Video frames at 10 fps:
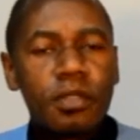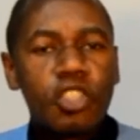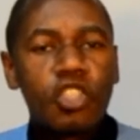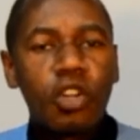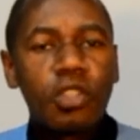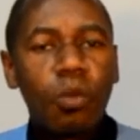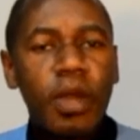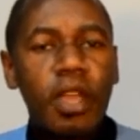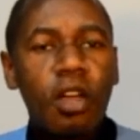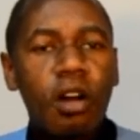scored the
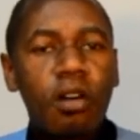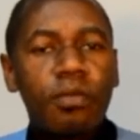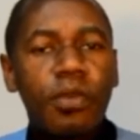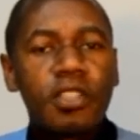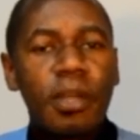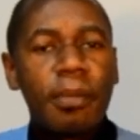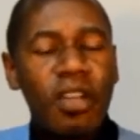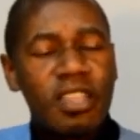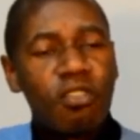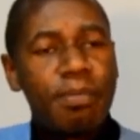winning goal for
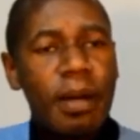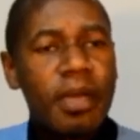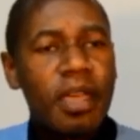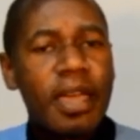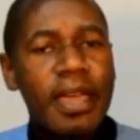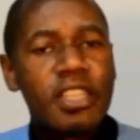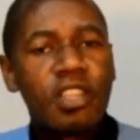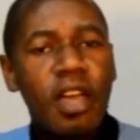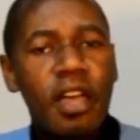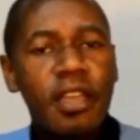Democratic Republic
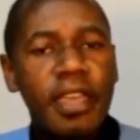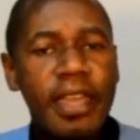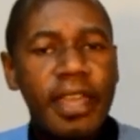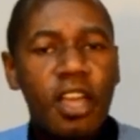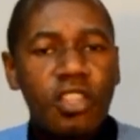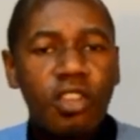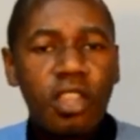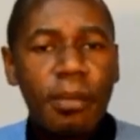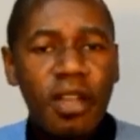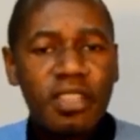against Guinea. So
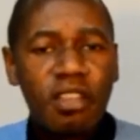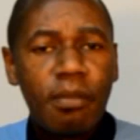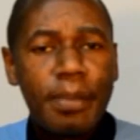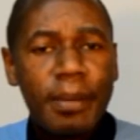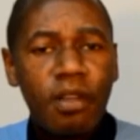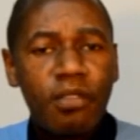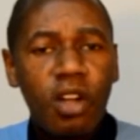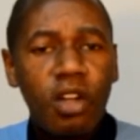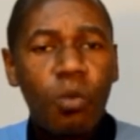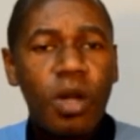Democratic Republic of
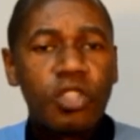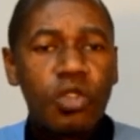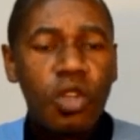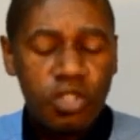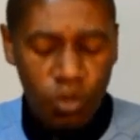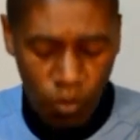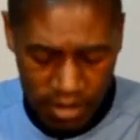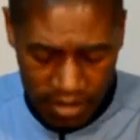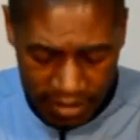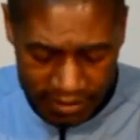Congo won
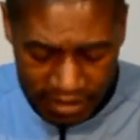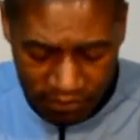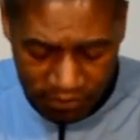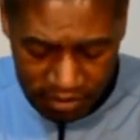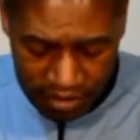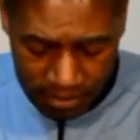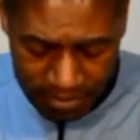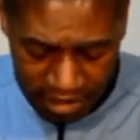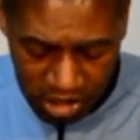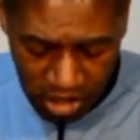2-1 in that
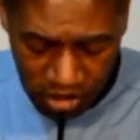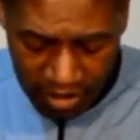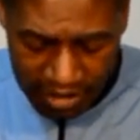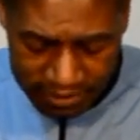match. You